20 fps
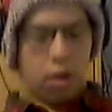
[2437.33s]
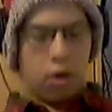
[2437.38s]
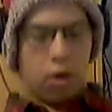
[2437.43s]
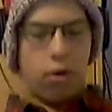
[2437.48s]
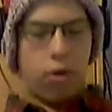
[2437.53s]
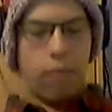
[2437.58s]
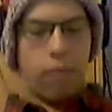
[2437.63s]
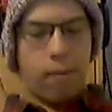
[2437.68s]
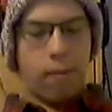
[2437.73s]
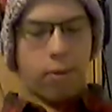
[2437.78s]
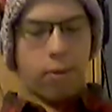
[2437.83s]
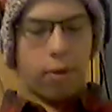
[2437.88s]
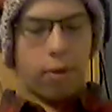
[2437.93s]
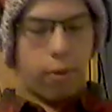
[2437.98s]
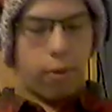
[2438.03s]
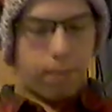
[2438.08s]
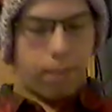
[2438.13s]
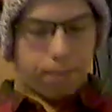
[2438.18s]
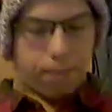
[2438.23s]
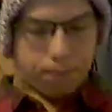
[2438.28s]
Remember
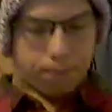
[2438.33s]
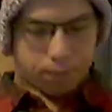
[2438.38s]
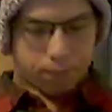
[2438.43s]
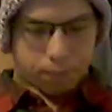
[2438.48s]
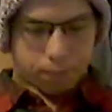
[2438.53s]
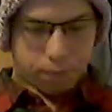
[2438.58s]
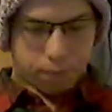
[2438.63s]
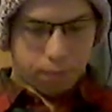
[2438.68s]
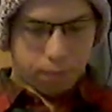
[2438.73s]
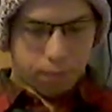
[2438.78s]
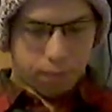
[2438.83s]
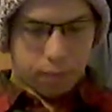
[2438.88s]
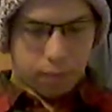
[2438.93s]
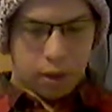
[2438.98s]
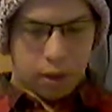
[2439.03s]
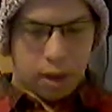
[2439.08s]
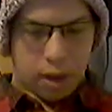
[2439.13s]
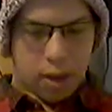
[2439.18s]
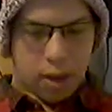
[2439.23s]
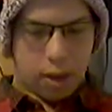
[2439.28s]
though,
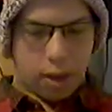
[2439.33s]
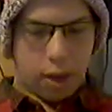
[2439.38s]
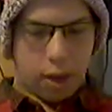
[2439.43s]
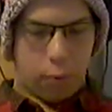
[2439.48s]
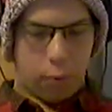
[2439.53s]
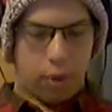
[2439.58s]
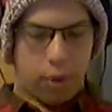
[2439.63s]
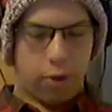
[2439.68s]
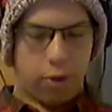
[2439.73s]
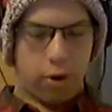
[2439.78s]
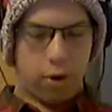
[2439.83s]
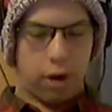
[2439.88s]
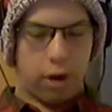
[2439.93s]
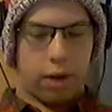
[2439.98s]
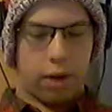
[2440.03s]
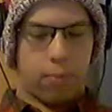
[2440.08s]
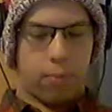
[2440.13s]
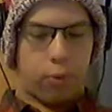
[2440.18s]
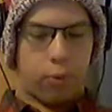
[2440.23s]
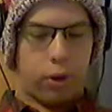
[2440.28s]
that whether
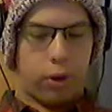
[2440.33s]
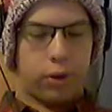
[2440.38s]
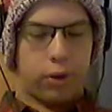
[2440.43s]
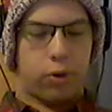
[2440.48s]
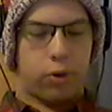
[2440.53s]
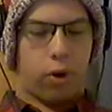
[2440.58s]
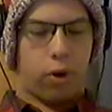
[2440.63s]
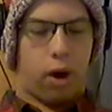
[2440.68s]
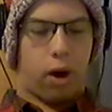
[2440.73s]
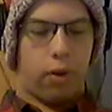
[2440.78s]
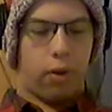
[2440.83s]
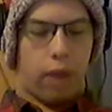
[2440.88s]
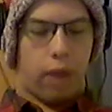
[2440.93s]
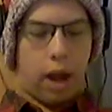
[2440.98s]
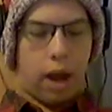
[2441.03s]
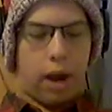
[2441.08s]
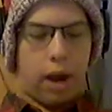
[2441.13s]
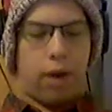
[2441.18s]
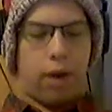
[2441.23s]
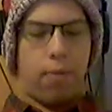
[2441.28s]
in print or
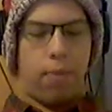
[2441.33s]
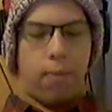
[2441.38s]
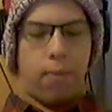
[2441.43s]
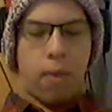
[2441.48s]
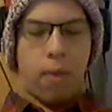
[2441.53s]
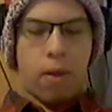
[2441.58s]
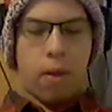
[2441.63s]
online,